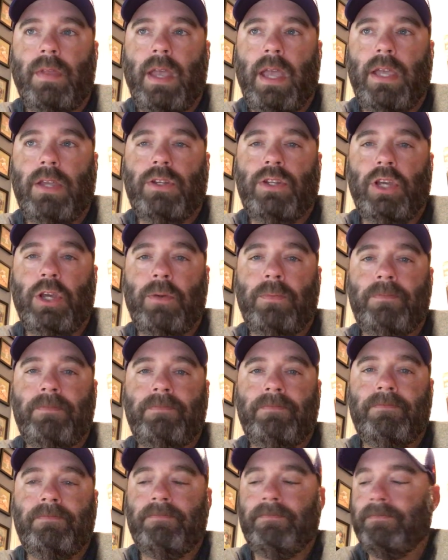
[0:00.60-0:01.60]
Hey YouTube,
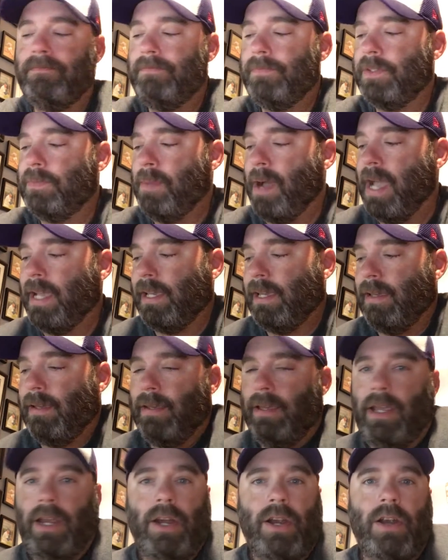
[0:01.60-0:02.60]
it's
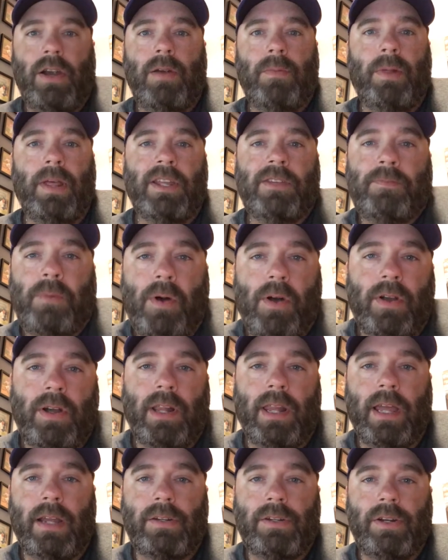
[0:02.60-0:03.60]
Mike here, Baseball
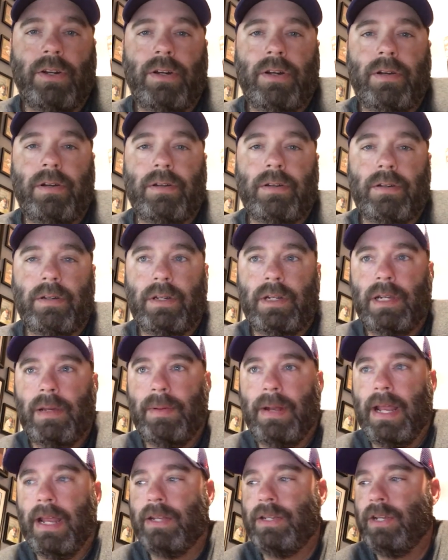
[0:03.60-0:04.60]
Collector,
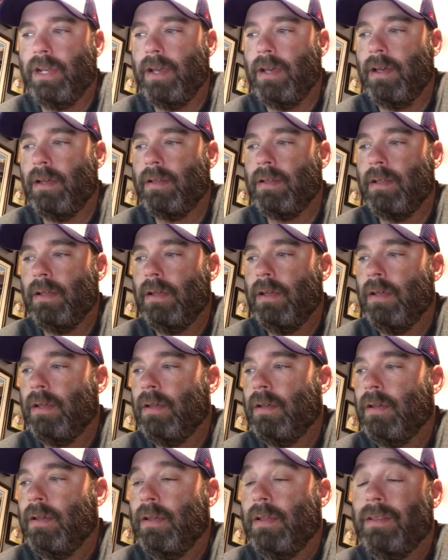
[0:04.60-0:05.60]
coming at you
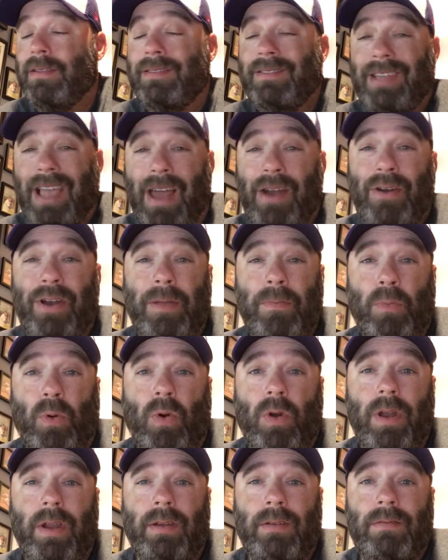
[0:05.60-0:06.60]
Saturday
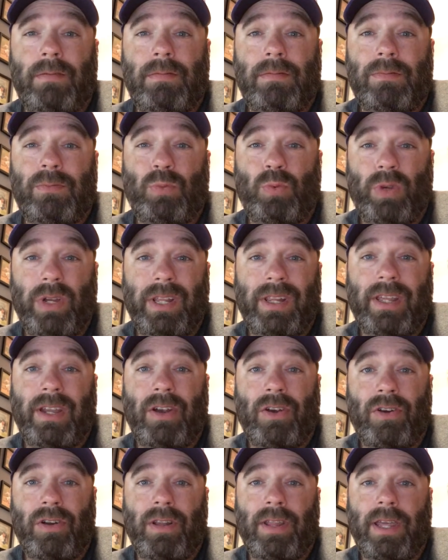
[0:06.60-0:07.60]
morning, really
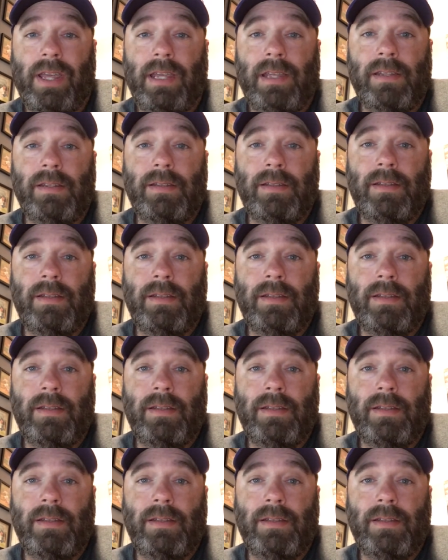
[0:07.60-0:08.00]
early.